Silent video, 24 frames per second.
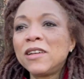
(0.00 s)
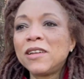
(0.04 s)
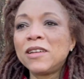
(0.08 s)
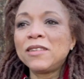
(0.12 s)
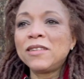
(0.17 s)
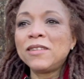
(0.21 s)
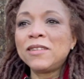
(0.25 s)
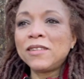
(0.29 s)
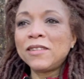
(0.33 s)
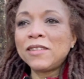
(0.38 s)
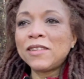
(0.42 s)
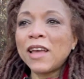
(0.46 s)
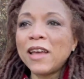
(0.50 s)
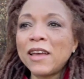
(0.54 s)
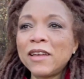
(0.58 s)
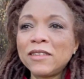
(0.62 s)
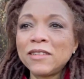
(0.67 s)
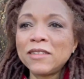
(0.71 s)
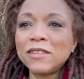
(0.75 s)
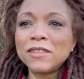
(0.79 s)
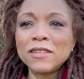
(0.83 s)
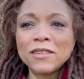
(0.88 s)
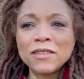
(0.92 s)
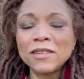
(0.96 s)

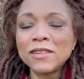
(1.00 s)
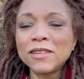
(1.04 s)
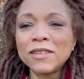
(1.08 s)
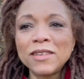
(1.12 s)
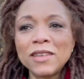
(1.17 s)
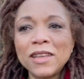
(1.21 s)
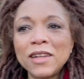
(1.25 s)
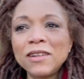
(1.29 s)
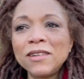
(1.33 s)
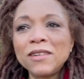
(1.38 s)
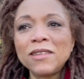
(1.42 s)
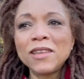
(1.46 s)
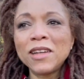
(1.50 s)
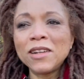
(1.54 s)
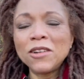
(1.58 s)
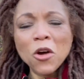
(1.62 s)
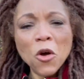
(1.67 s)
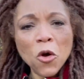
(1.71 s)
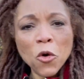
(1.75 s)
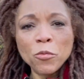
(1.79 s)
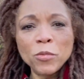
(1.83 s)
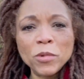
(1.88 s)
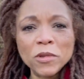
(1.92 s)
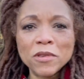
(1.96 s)
says that
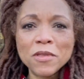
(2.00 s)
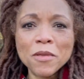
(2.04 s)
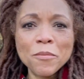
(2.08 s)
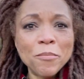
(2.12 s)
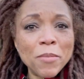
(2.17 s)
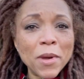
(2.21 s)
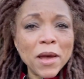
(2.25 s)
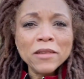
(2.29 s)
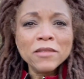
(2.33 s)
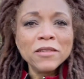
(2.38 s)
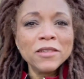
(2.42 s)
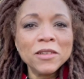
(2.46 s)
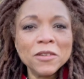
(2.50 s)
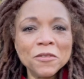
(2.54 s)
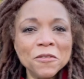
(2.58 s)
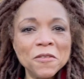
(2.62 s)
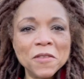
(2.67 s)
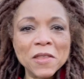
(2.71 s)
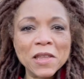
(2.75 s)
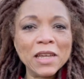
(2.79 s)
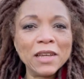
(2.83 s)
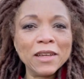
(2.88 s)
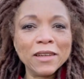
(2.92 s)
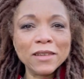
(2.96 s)
hope is the best of
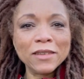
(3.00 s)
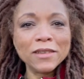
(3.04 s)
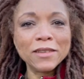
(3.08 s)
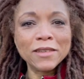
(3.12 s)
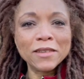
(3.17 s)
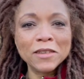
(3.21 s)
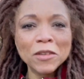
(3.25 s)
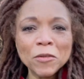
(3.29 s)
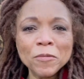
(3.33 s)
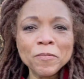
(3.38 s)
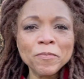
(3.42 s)
things